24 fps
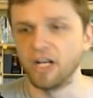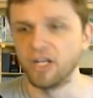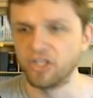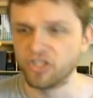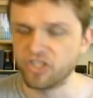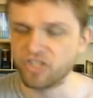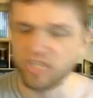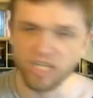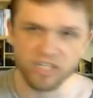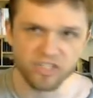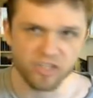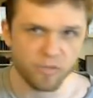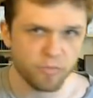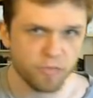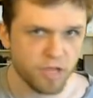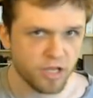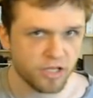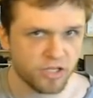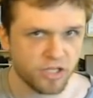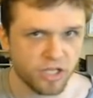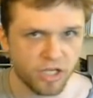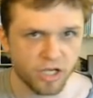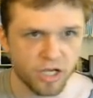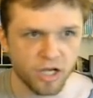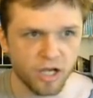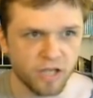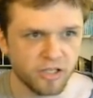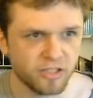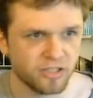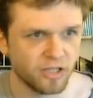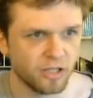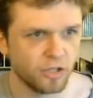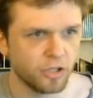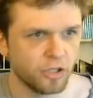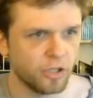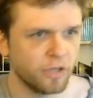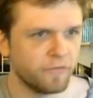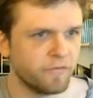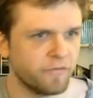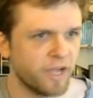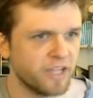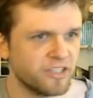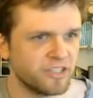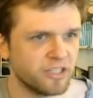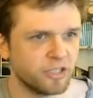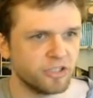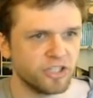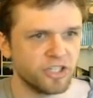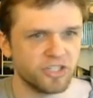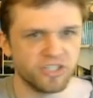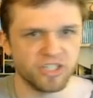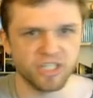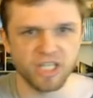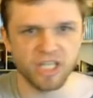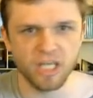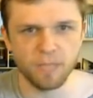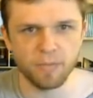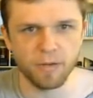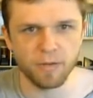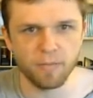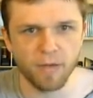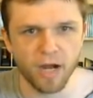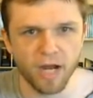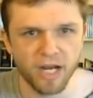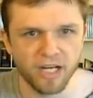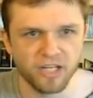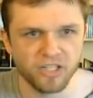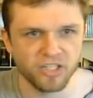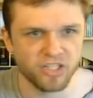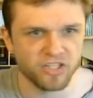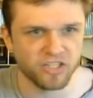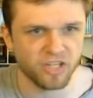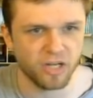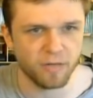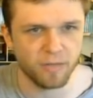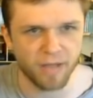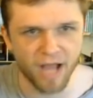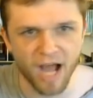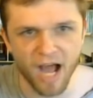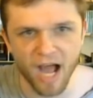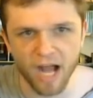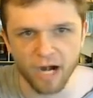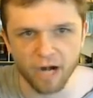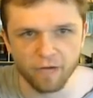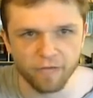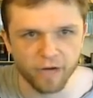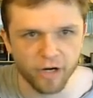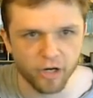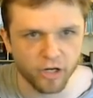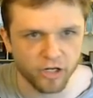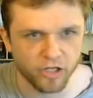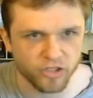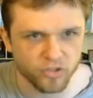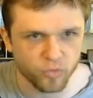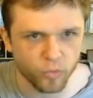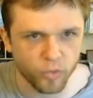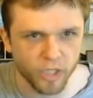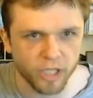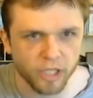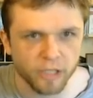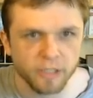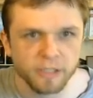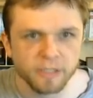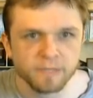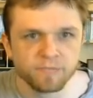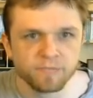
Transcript: just something it's a little advice there just to keep in mind. Is just going to be a higher variance week.